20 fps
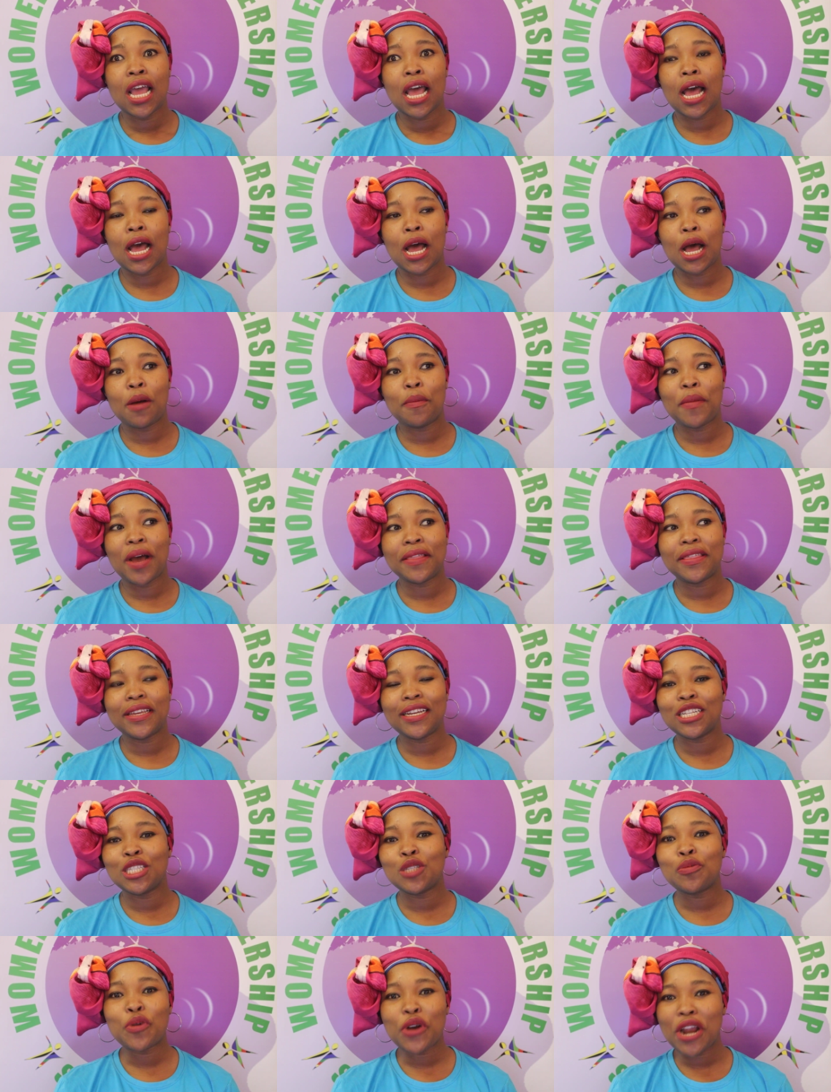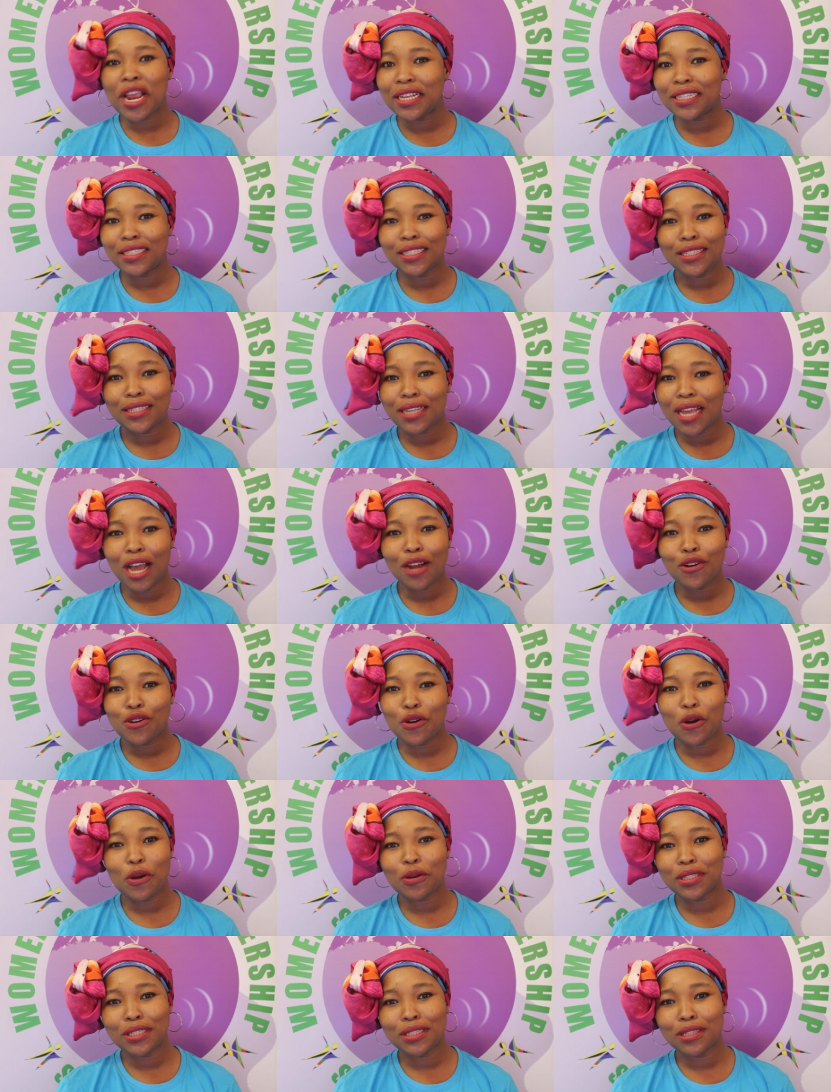um, I think it's praised
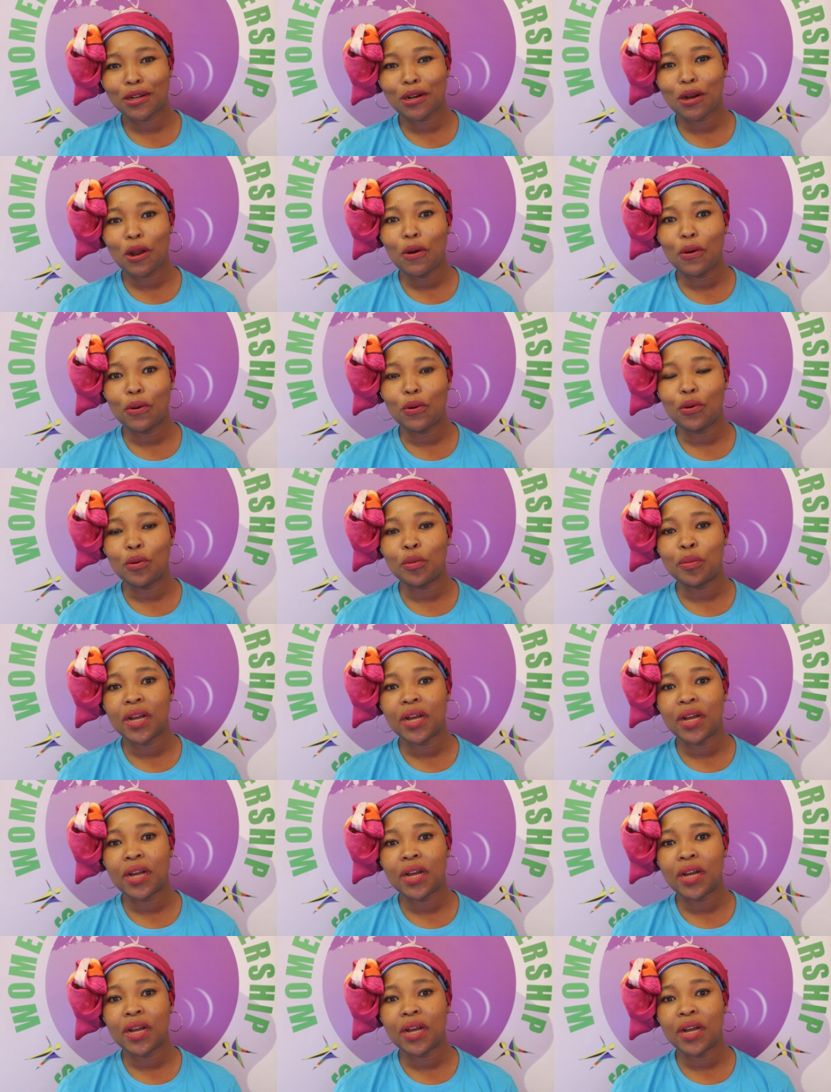across the globe.